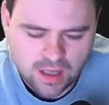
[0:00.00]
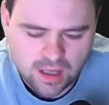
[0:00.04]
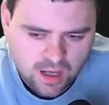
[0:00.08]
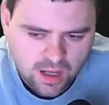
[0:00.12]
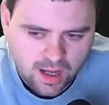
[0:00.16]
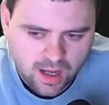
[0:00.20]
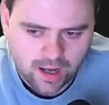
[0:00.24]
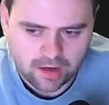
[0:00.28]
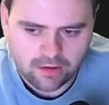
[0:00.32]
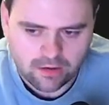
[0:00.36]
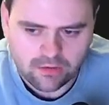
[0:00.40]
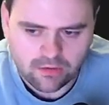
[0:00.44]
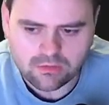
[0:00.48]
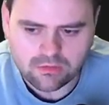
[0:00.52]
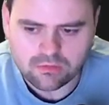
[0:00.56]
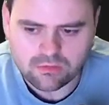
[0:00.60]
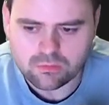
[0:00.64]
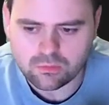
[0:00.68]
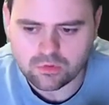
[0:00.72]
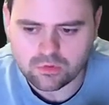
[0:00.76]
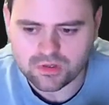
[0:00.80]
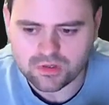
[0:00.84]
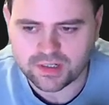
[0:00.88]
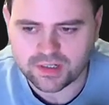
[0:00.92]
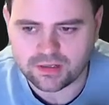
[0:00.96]
how
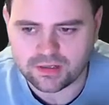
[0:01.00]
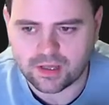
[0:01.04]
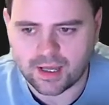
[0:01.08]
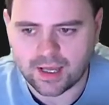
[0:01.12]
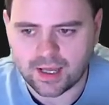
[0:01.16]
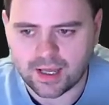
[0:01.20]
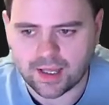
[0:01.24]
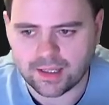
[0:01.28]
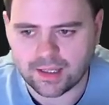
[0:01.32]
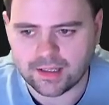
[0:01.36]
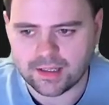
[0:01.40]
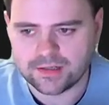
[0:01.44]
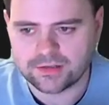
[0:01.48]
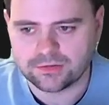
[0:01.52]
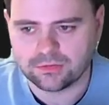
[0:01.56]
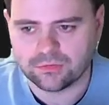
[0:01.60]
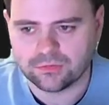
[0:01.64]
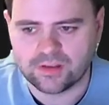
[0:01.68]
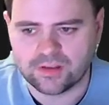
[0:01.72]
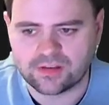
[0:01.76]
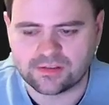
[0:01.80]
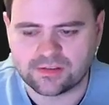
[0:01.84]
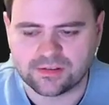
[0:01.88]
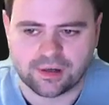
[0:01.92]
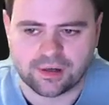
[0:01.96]
would it handle
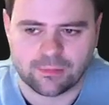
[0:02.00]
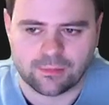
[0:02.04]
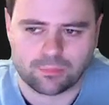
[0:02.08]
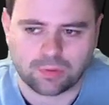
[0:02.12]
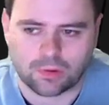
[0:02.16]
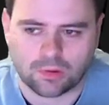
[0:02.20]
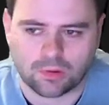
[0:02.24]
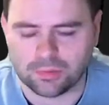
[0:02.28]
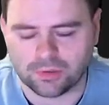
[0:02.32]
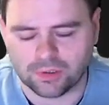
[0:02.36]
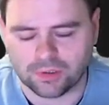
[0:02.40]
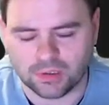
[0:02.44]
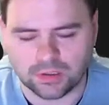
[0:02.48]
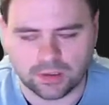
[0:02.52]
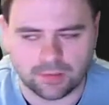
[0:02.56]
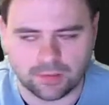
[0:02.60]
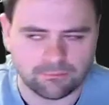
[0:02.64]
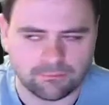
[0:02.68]
this in a proper,